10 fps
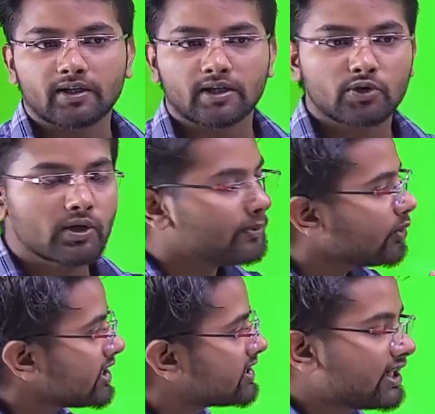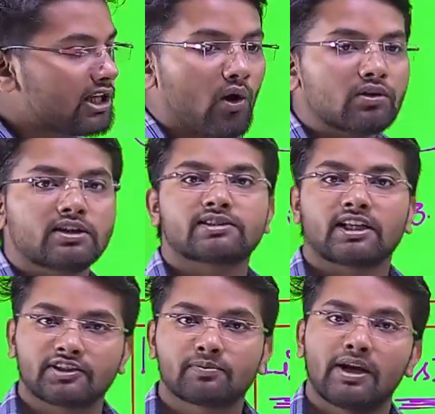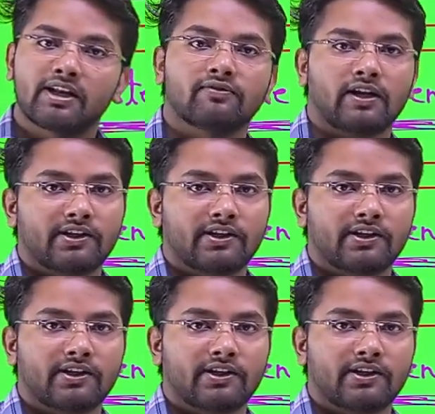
you have to study all these things, my dear friend,